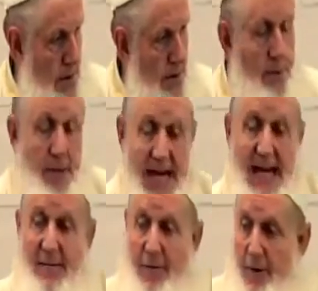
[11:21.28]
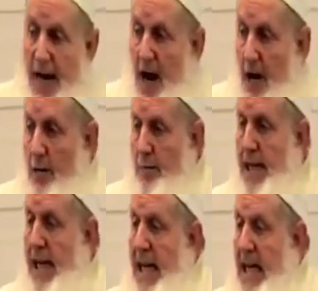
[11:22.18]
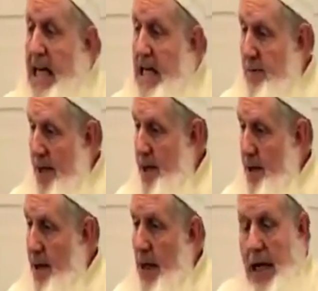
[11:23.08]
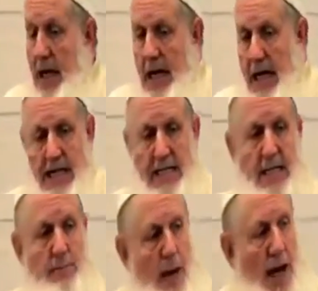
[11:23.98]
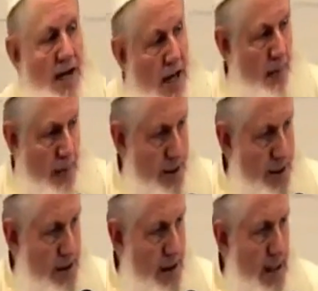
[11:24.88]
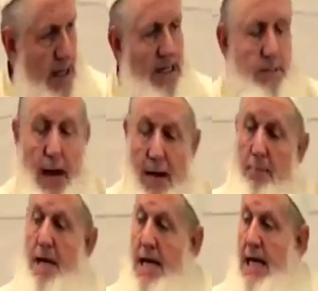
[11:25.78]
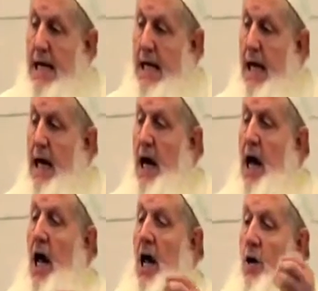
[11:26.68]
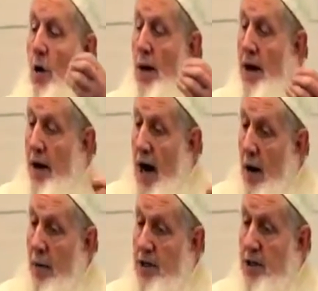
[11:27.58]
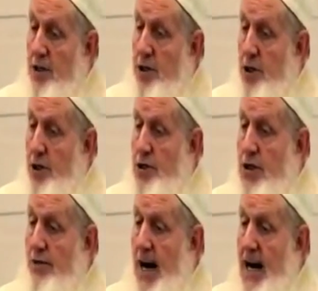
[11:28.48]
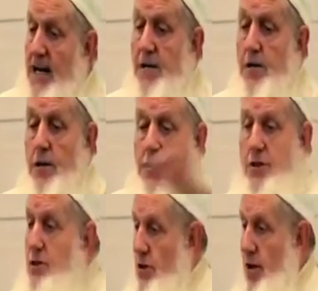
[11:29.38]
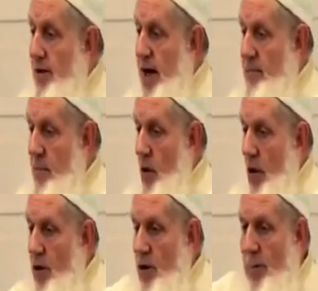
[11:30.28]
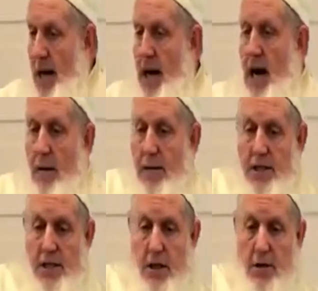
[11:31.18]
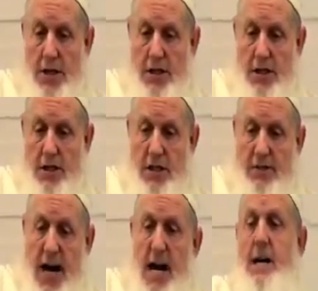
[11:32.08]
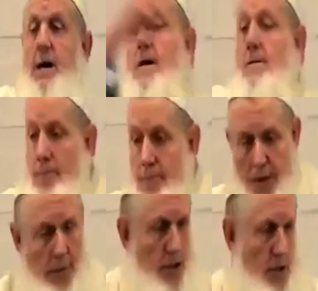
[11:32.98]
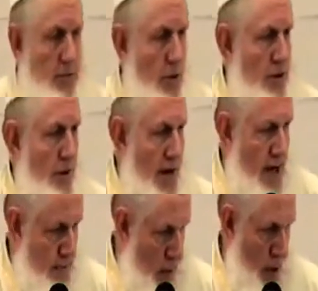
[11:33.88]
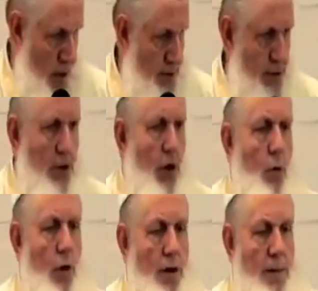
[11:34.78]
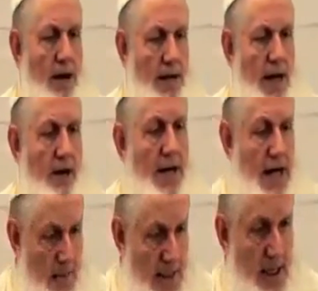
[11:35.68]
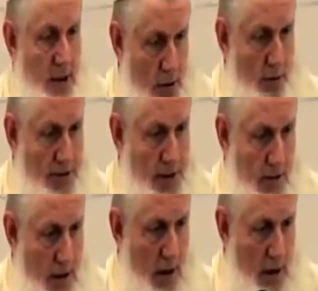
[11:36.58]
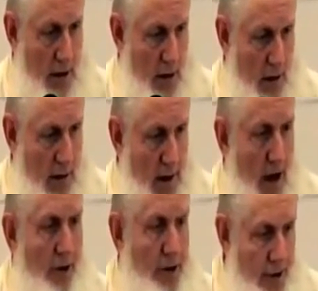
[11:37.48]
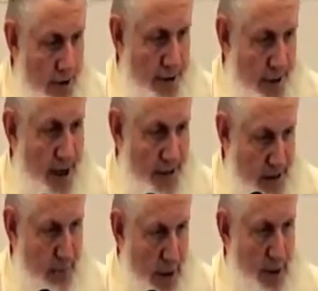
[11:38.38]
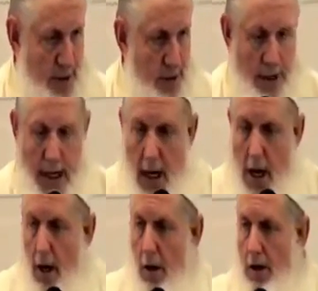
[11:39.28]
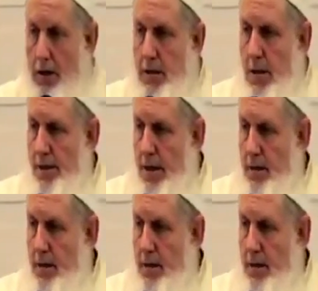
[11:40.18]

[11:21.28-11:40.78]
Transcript: The meaning from the Arabic idiom here isn't by numbers. It's by meaning, no matter how much the Jews divide, Christians will divide more. No matter how much the Christians divide, the Muslims will divide more. So don't worry about counting how many groups there are on the earth today. Some brothers are doing that. Oh, it's 70.